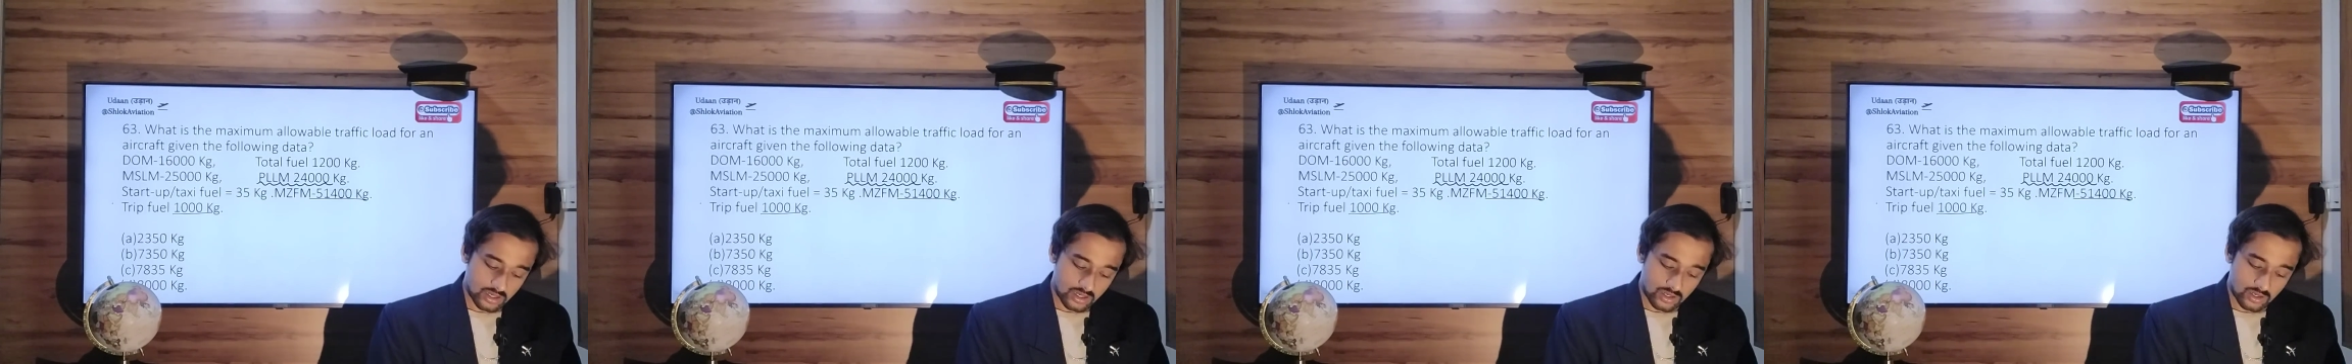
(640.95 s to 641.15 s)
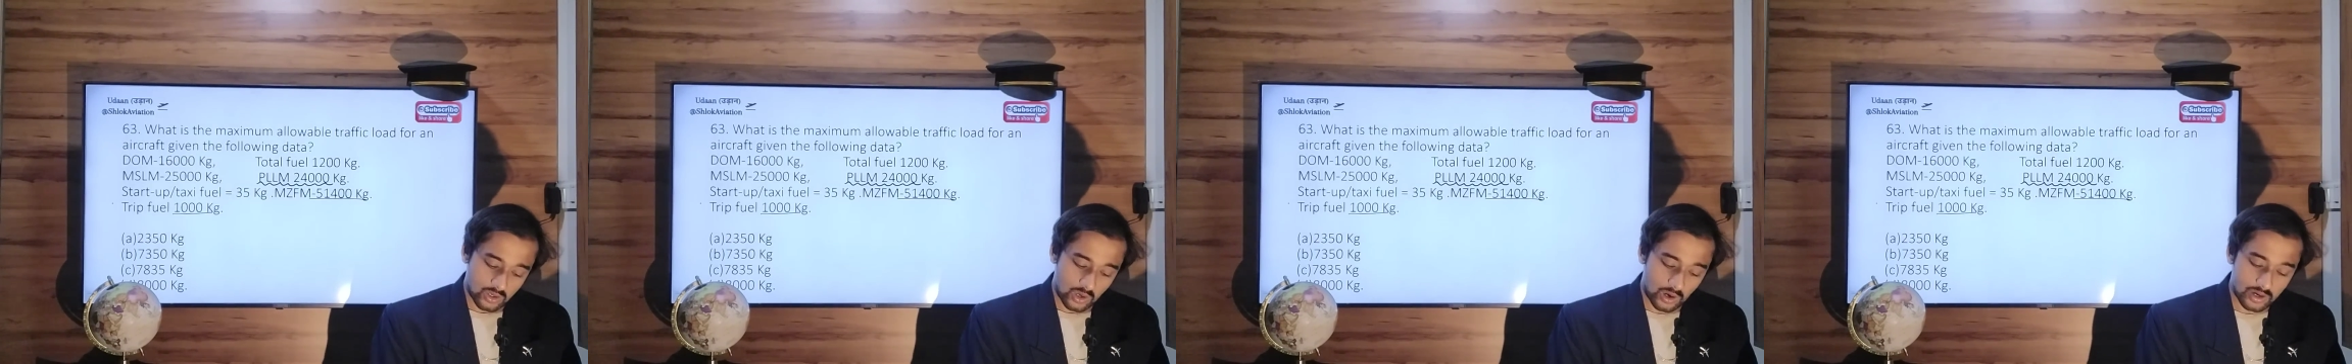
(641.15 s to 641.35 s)

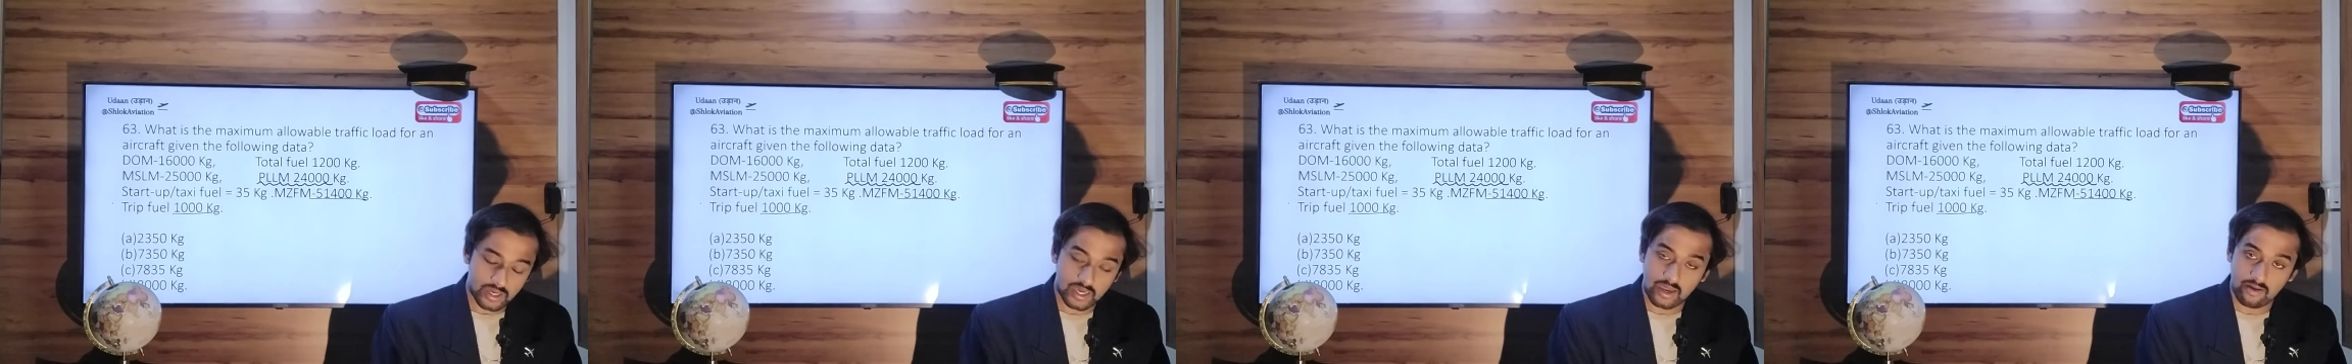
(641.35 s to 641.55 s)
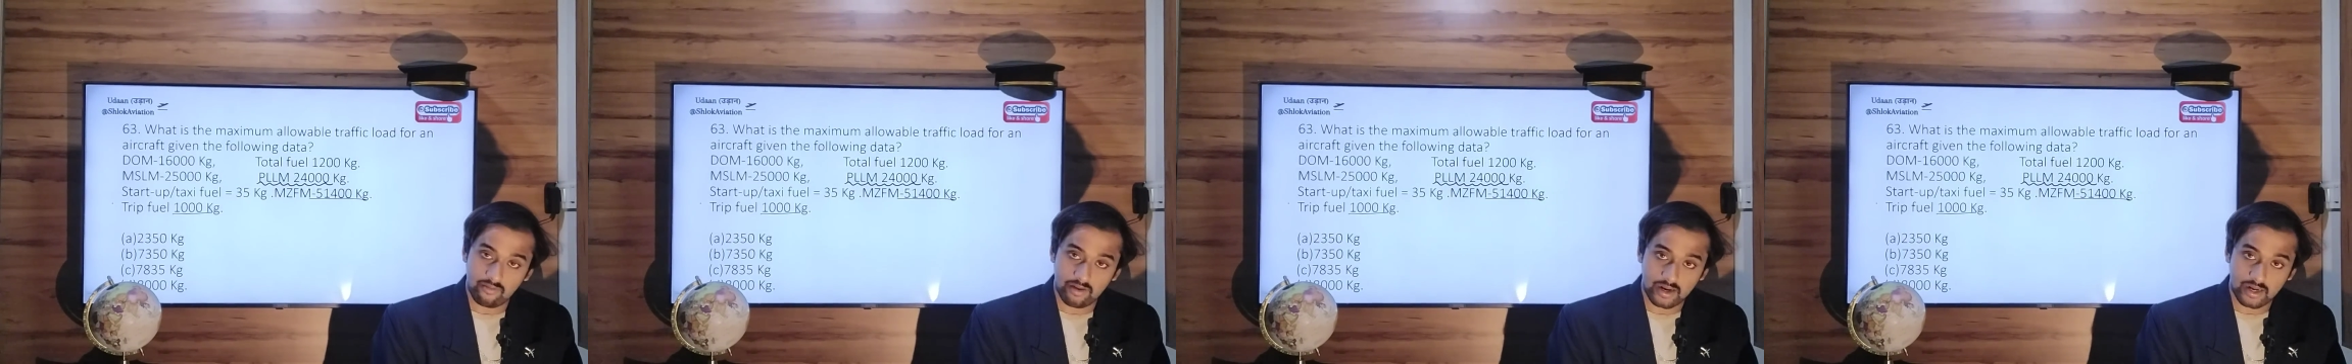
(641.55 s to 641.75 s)
not
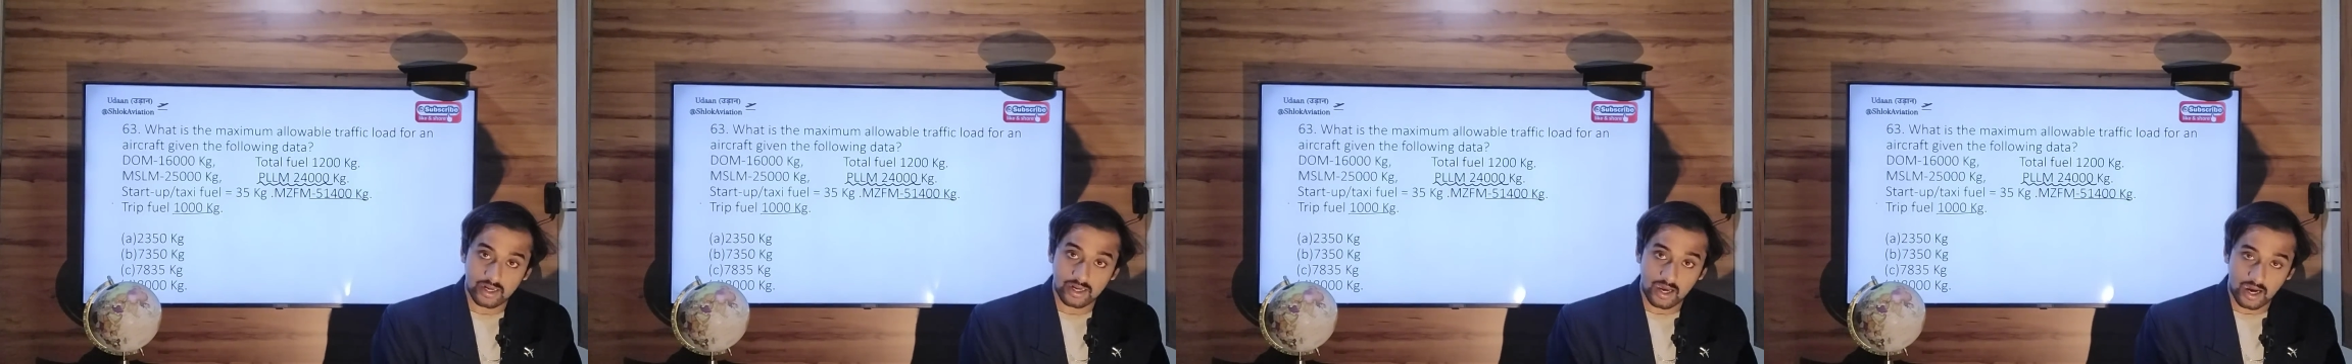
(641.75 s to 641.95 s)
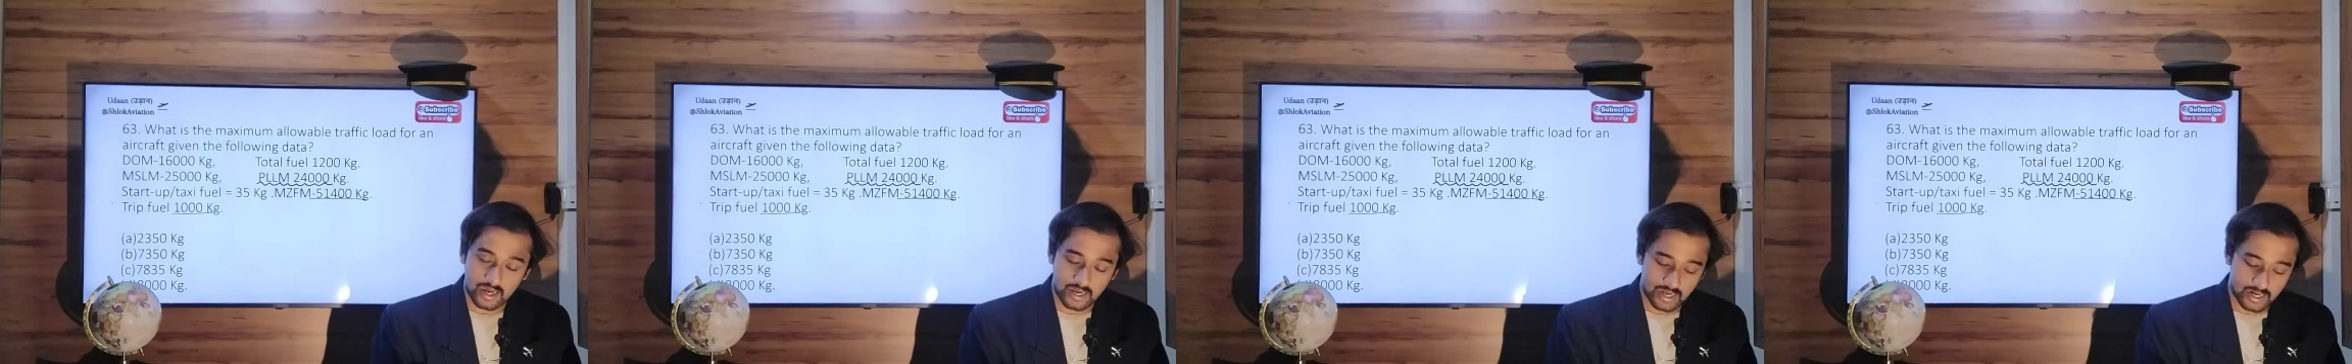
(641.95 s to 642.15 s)
given
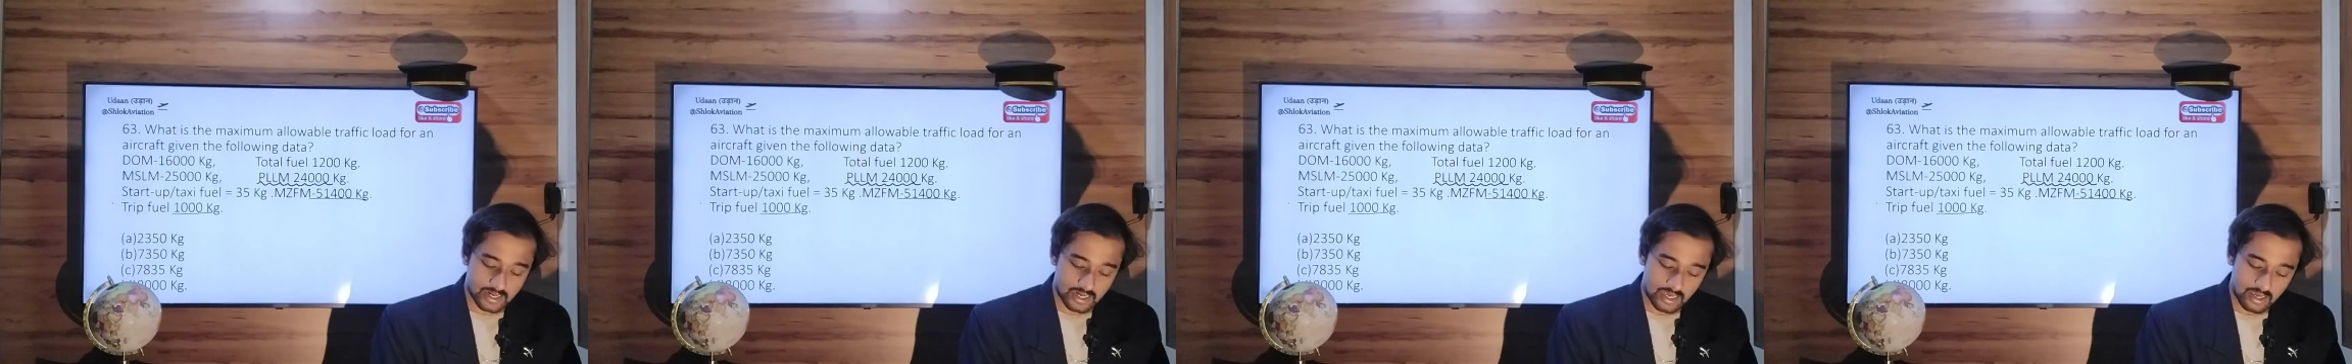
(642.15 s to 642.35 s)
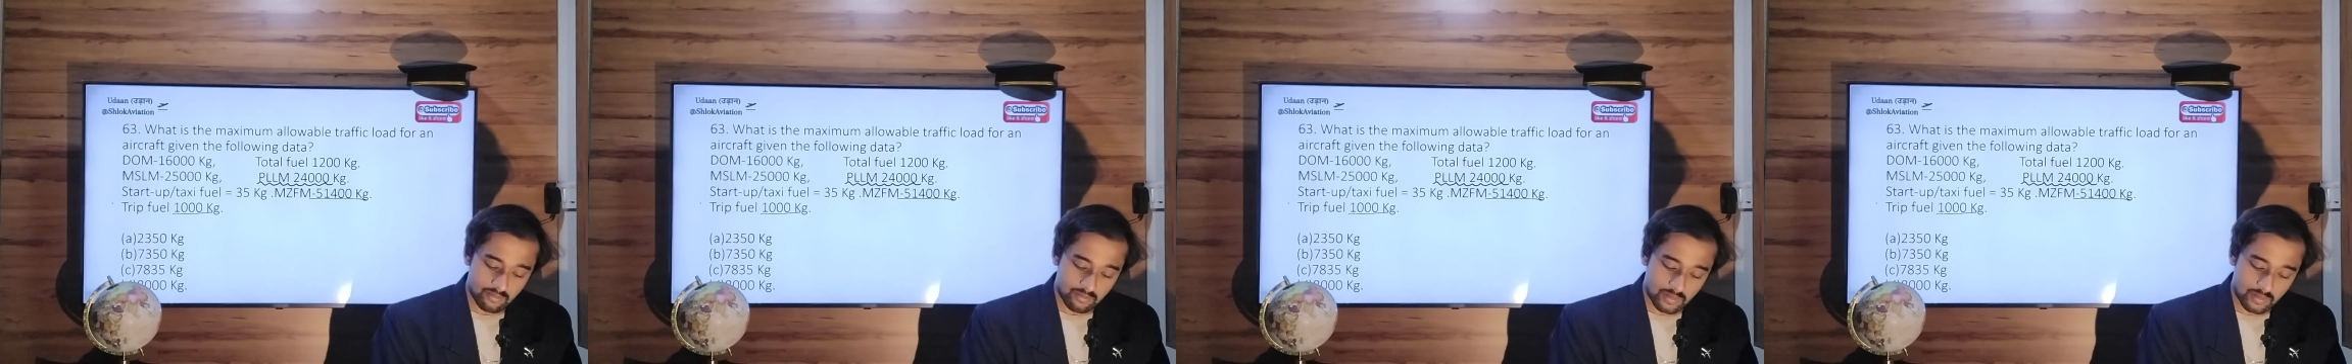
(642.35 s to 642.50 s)
directly,